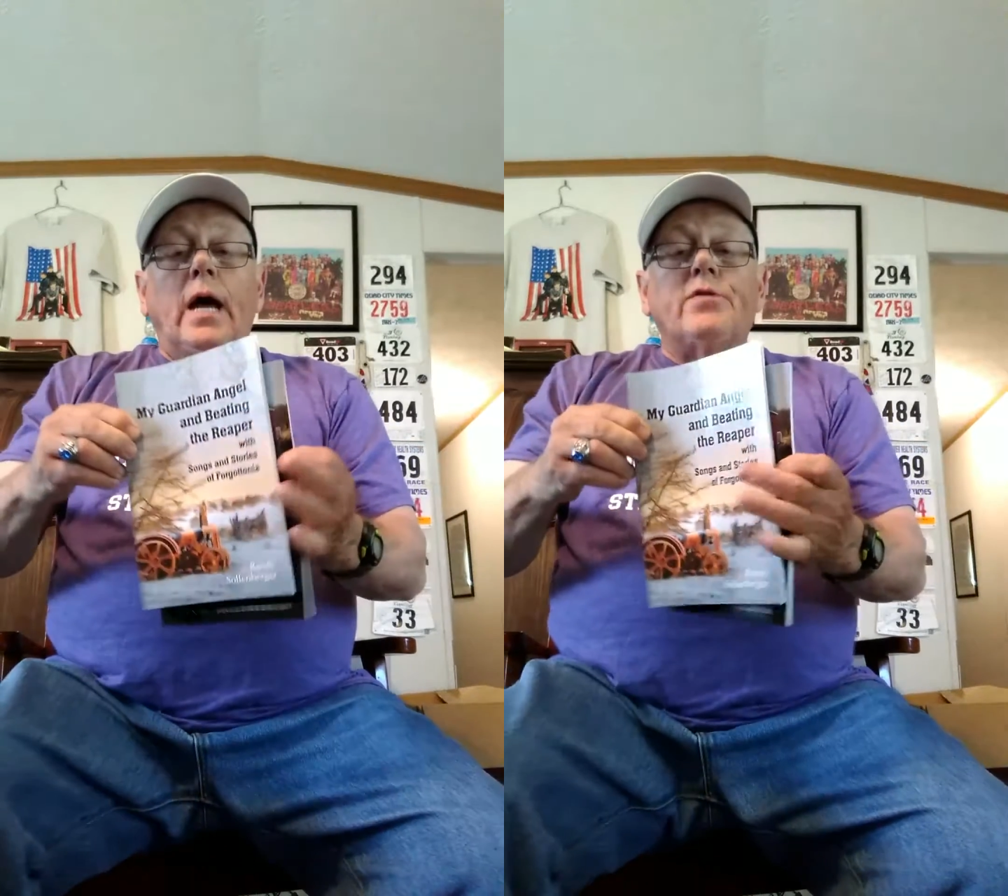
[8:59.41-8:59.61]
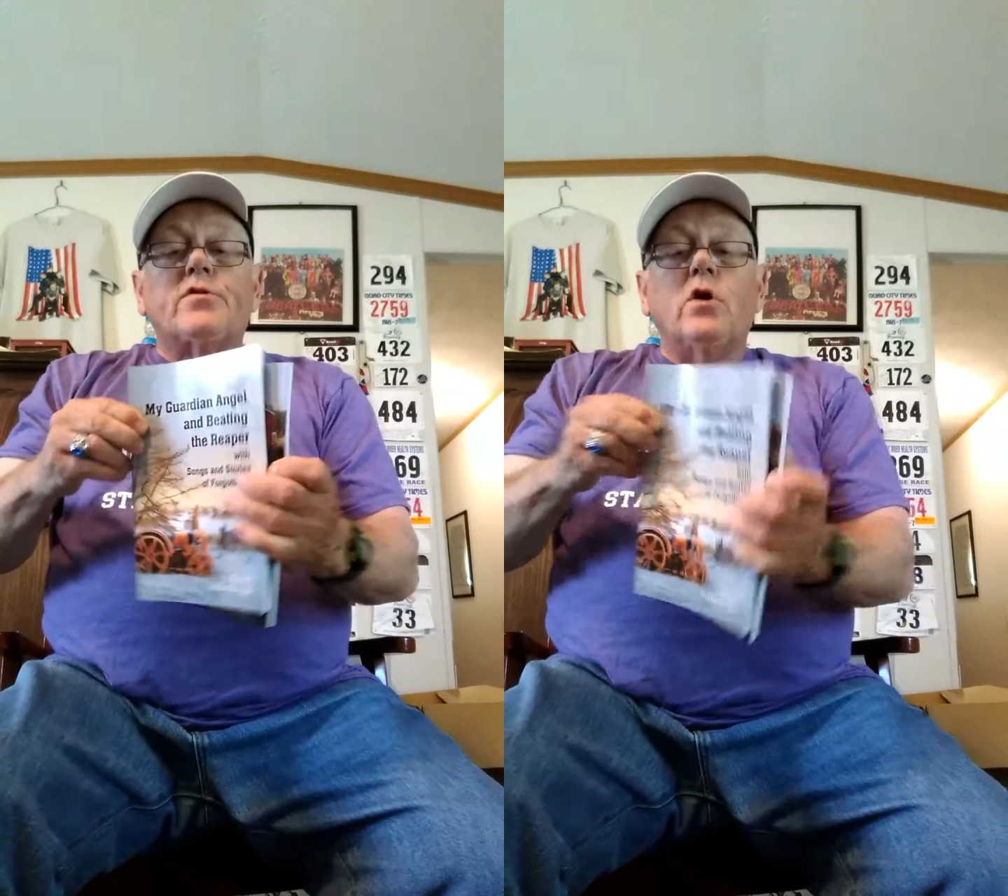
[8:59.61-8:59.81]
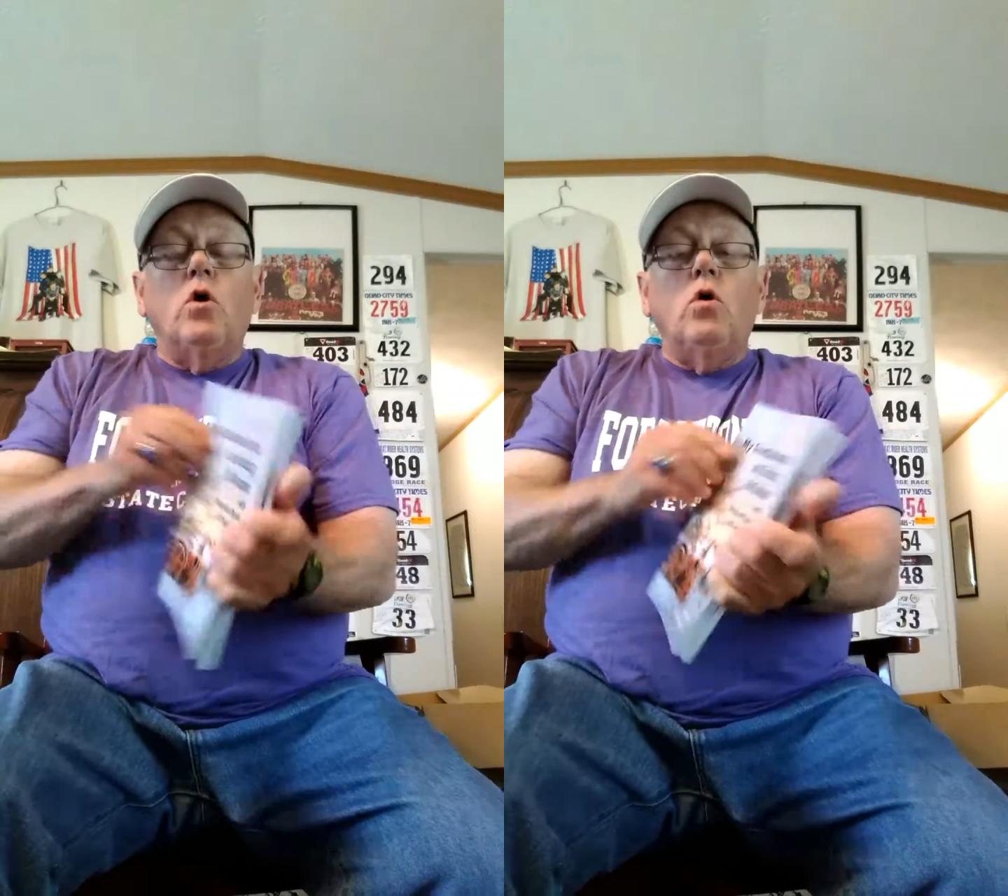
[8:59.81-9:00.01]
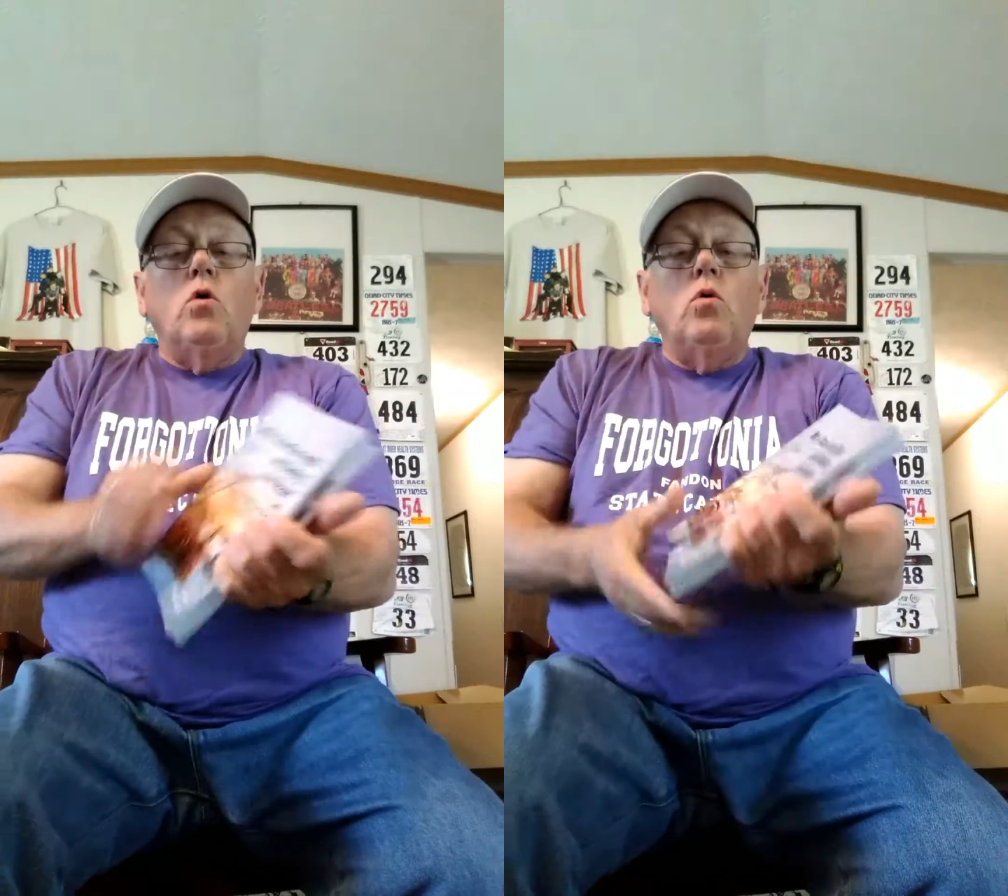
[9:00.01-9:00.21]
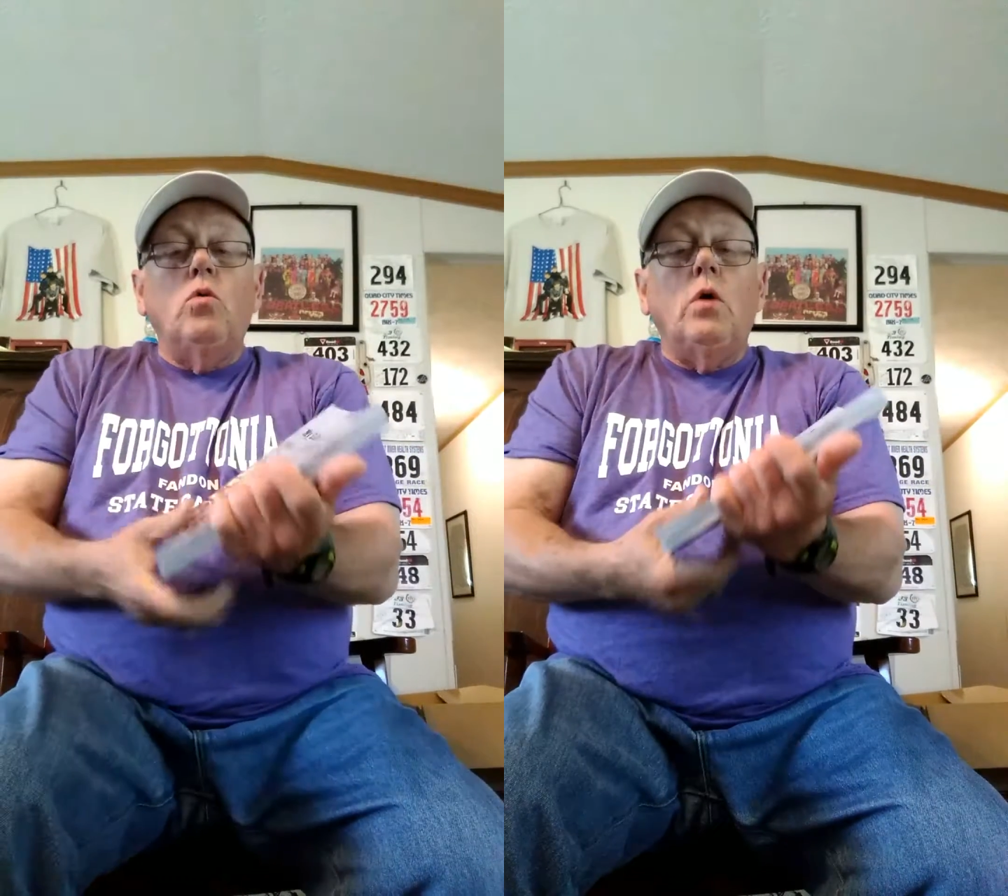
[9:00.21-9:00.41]
And
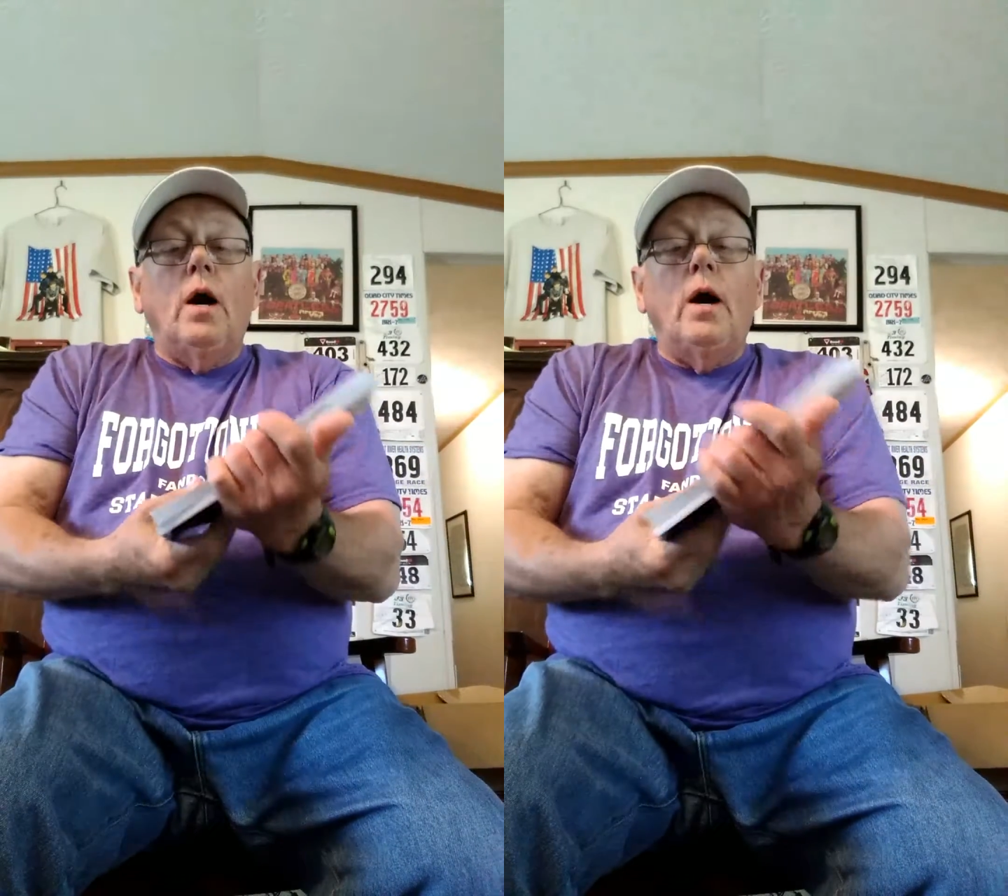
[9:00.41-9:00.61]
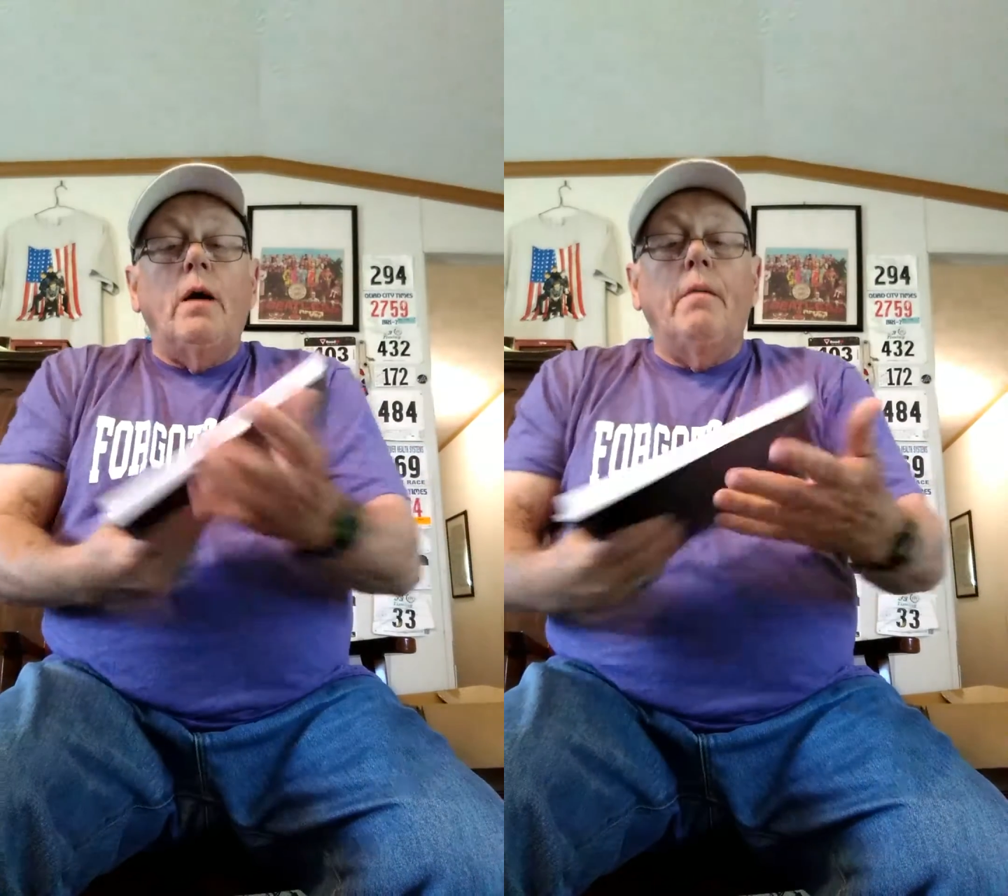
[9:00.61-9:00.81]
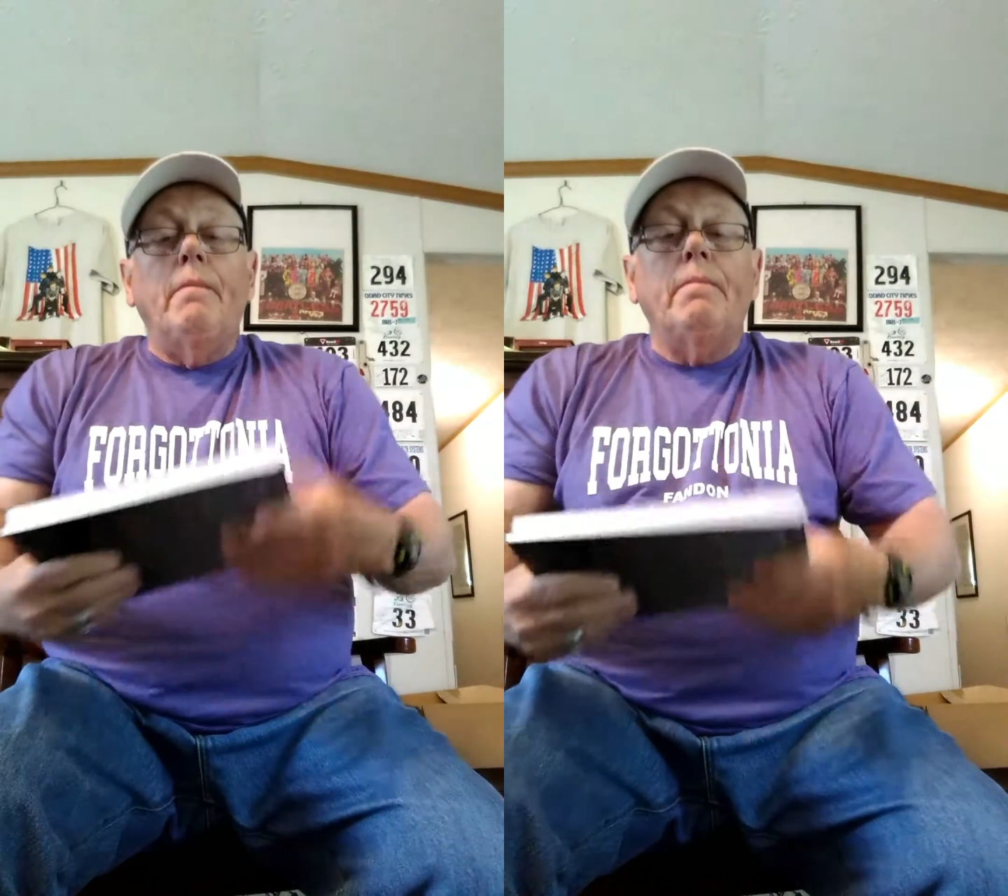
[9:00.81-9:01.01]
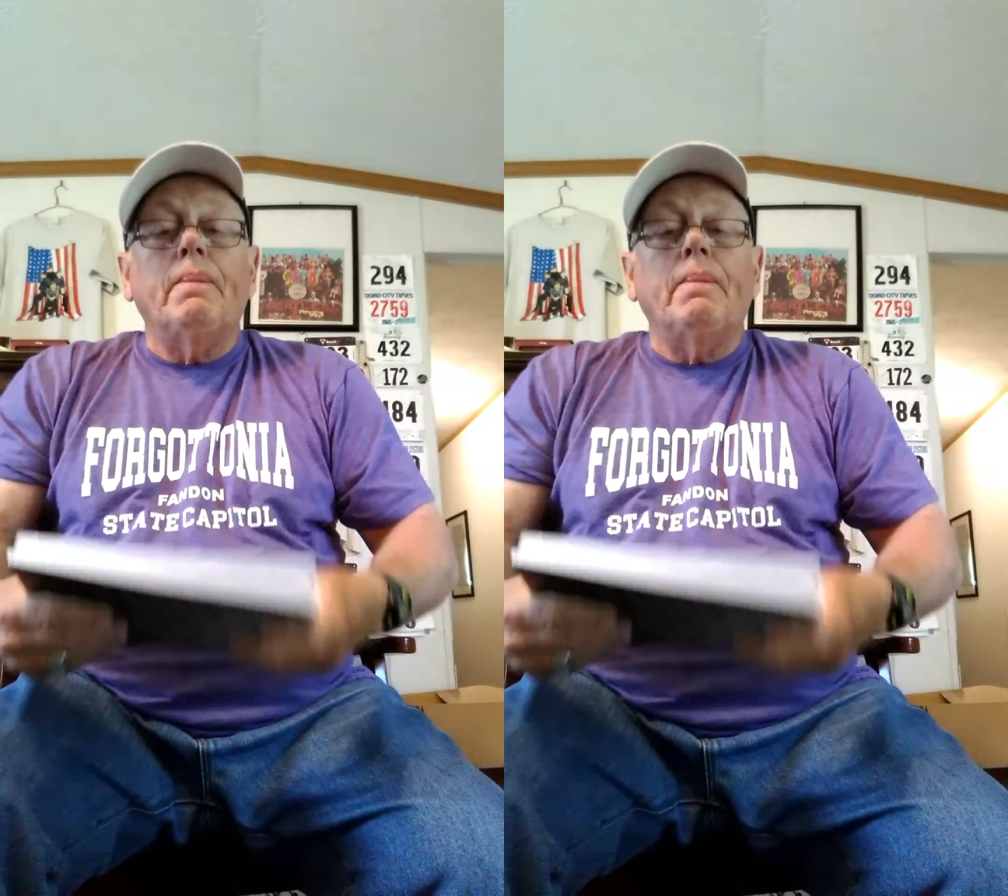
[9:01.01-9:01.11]
so